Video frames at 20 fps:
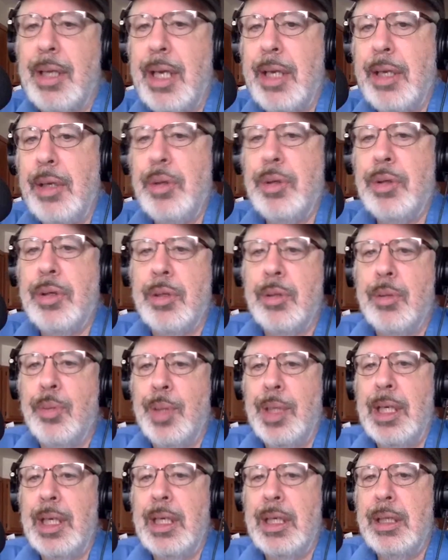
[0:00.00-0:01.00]
that you should
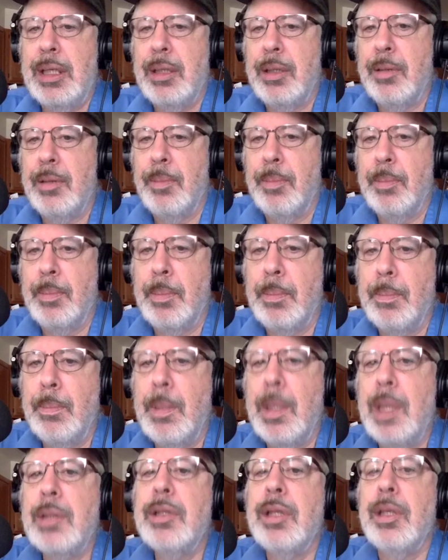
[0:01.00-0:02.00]
read
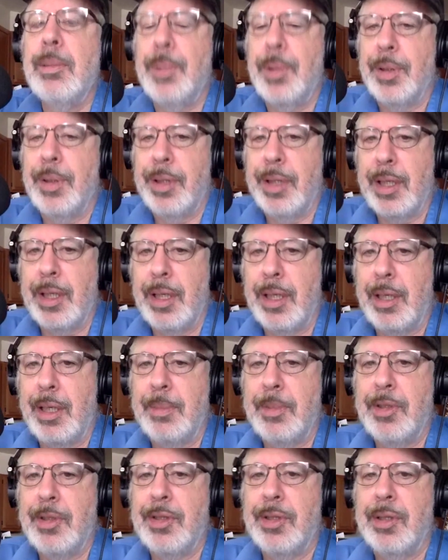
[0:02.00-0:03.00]
multiple
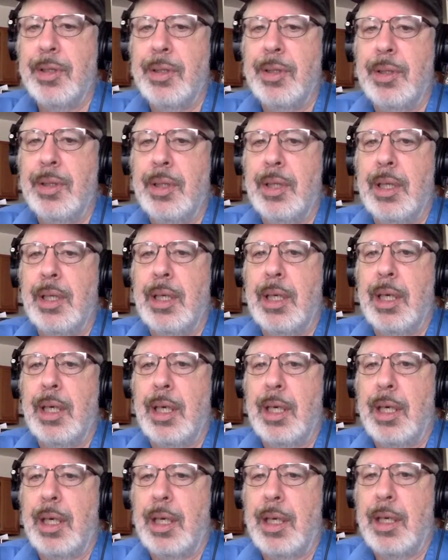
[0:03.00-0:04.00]
times,
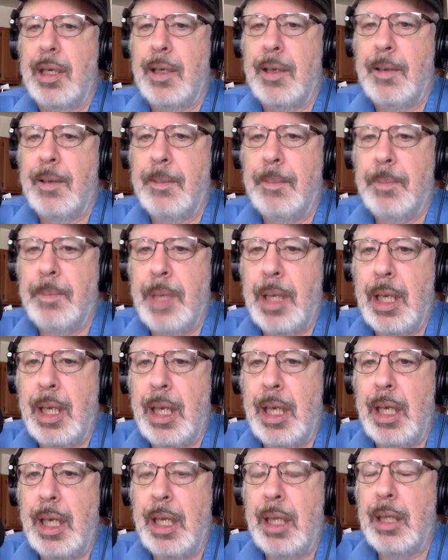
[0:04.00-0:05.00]
um,
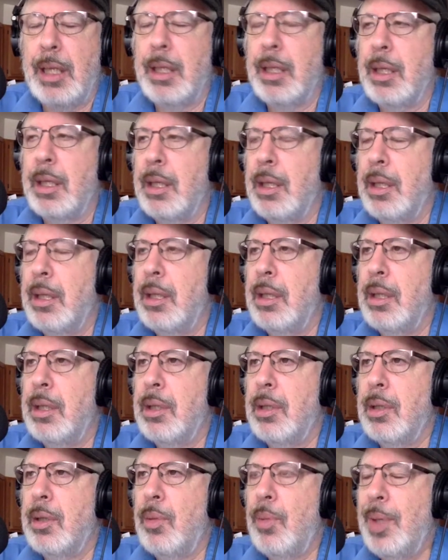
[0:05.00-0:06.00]
and
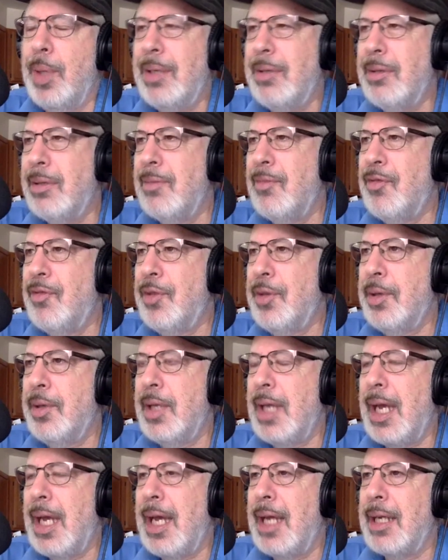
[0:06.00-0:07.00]
the reason
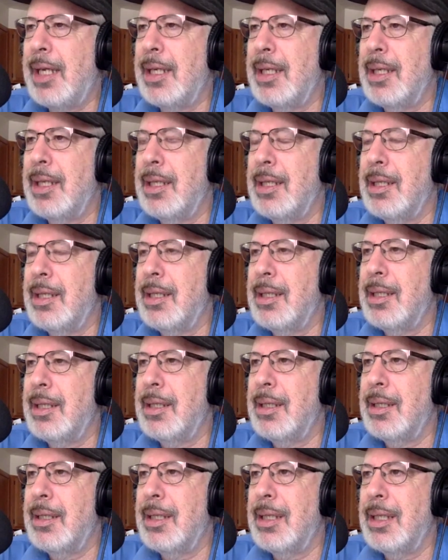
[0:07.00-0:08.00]
for that
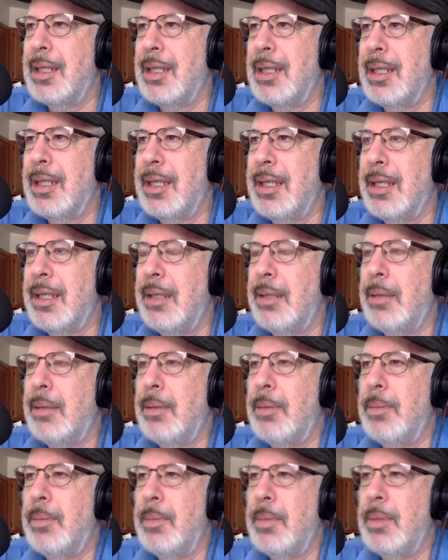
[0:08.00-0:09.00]

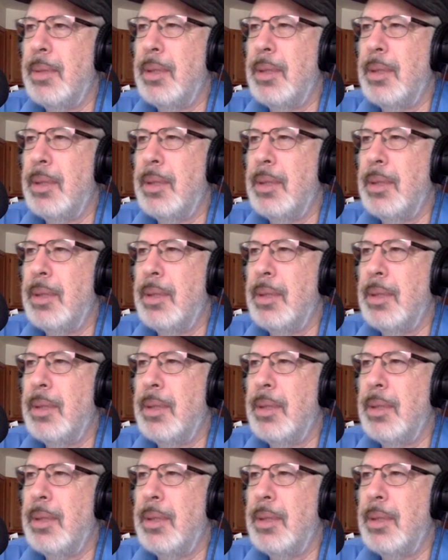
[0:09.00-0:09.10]
in